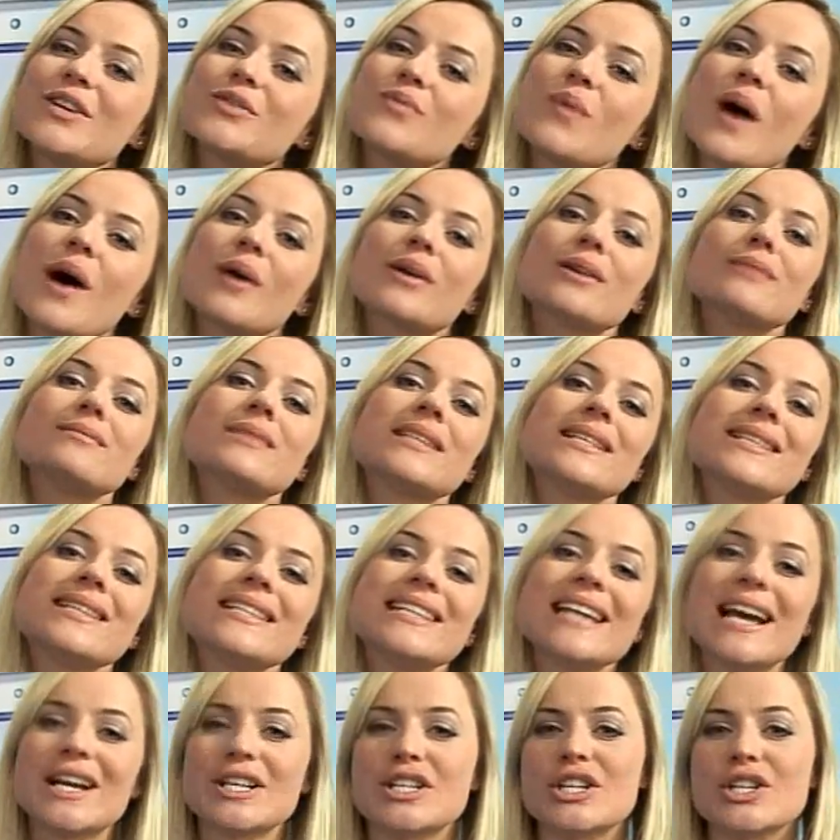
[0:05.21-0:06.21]
and welcome to the
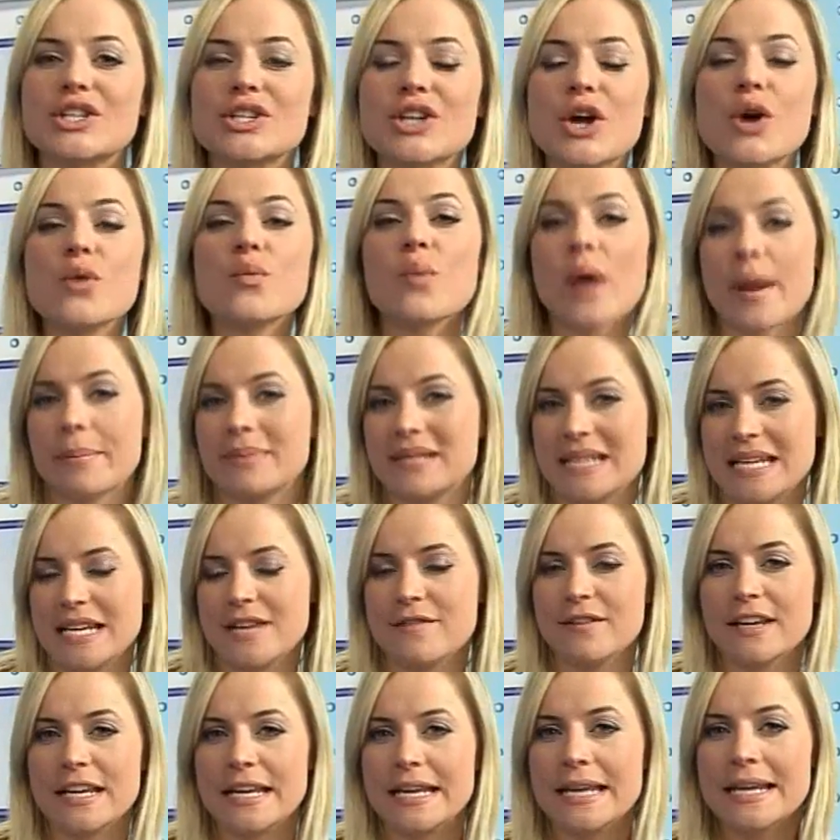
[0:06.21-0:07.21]
Gadget Show Web
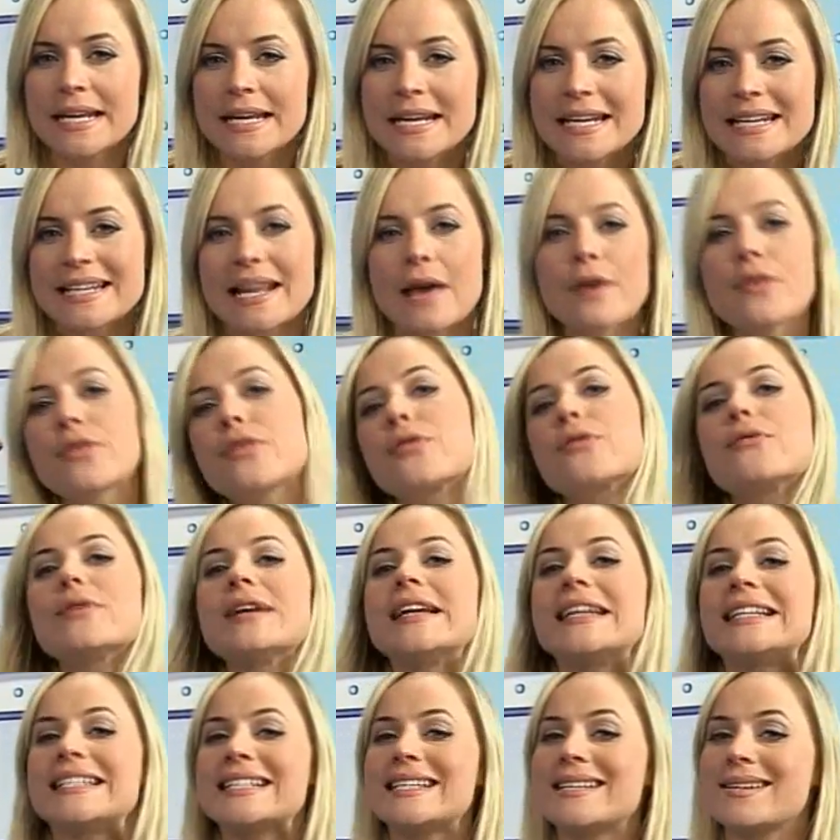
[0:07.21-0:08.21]
TV. Now
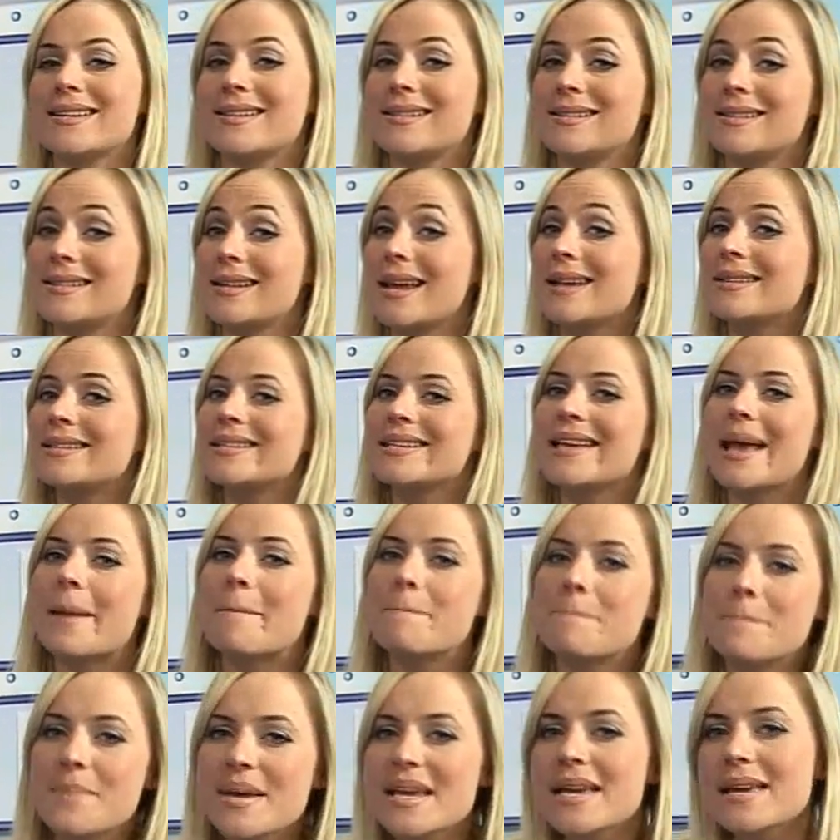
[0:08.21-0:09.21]
3D is set to
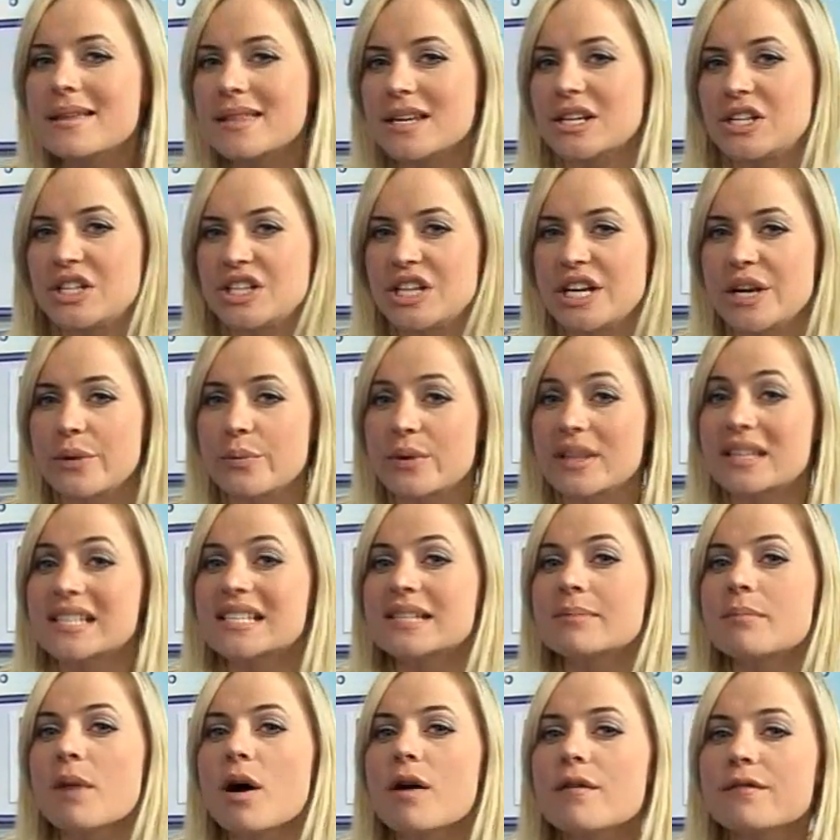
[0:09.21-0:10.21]
get bigger this year with
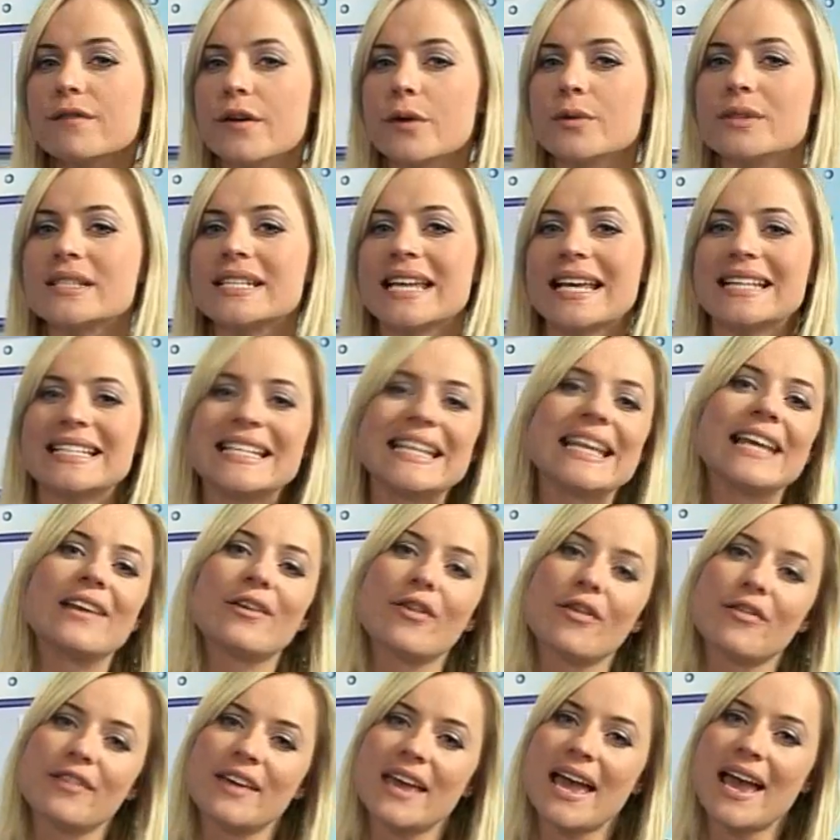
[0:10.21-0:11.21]
smartphones getting in
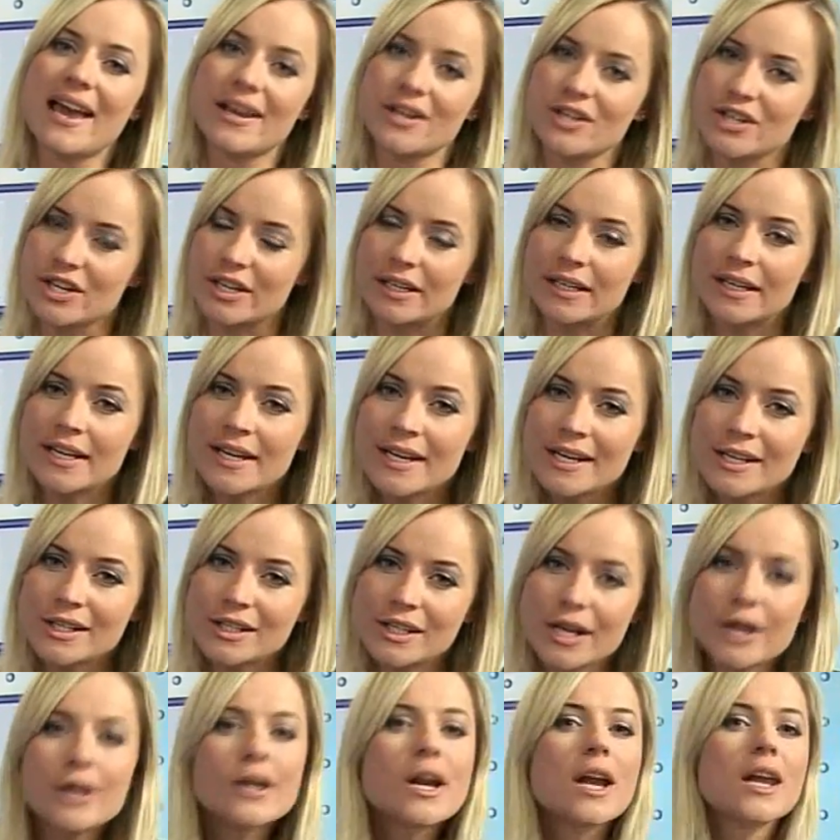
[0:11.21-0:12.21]
on the action.
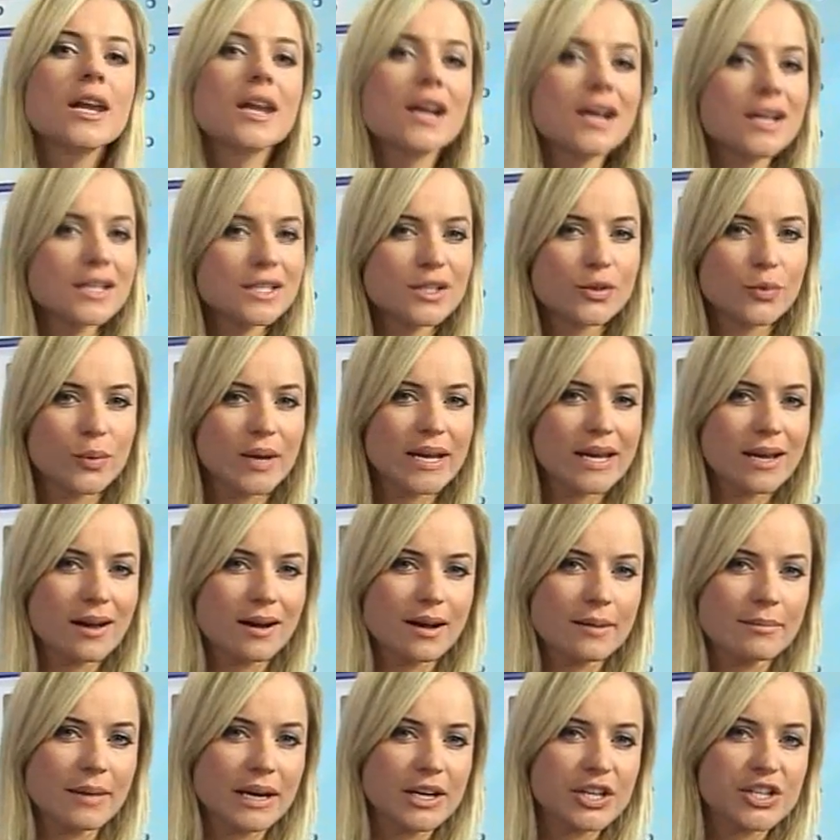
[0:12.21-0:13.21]
So last week
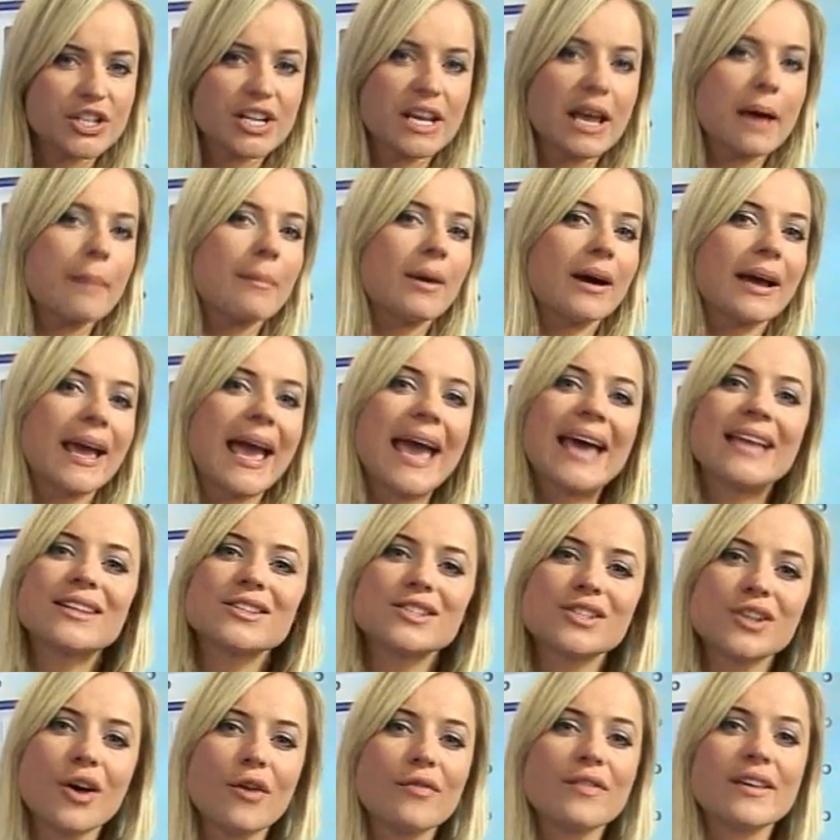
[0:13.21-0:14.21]
I managed to get my
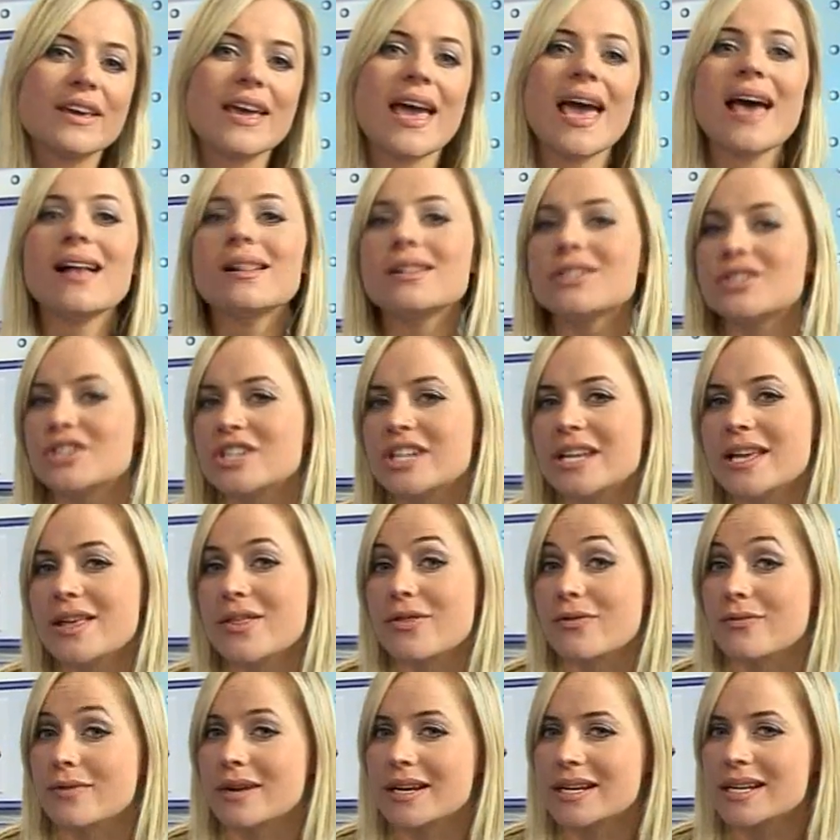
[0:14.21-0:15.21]
hands on the LG
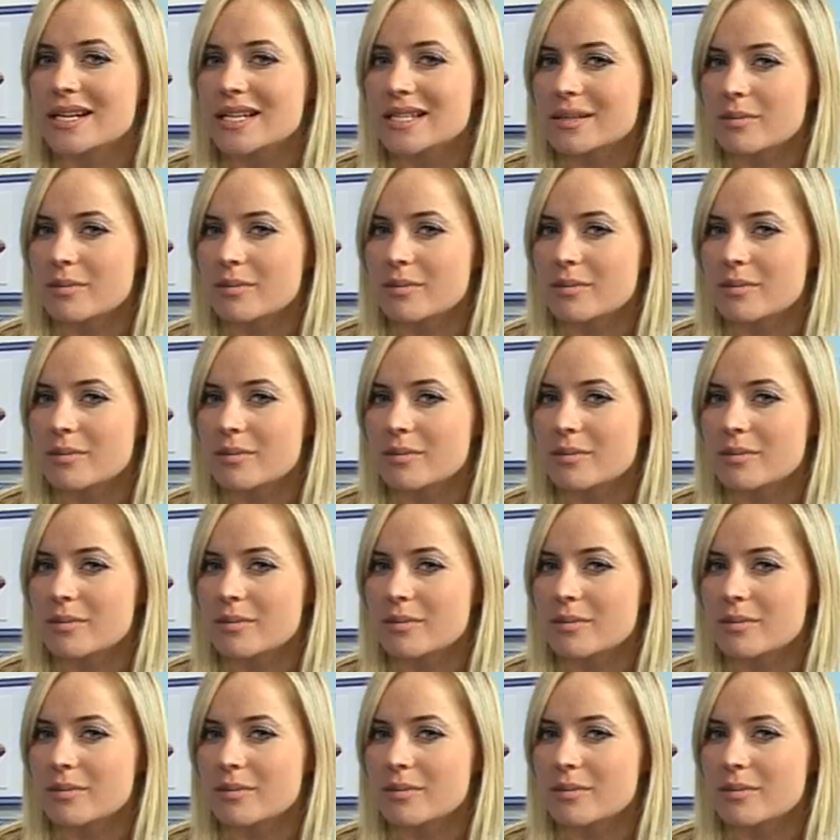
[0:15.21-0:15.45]
3D